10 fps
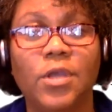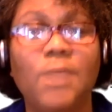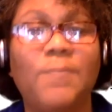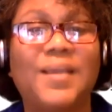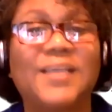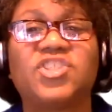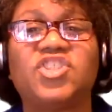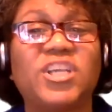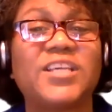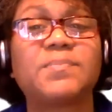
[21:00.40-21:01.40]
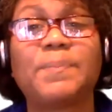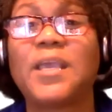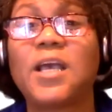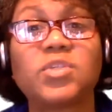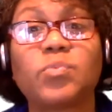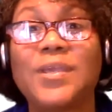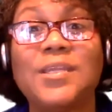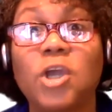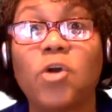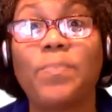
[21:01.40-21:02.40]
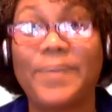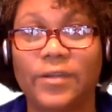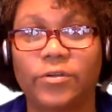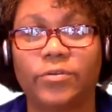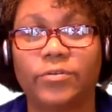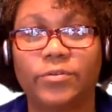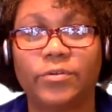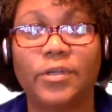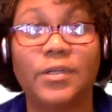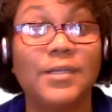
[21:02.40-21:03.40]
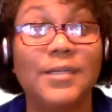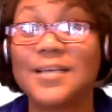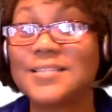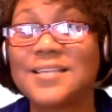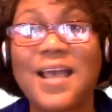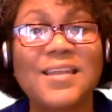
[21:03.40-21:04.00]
because just because we know better does not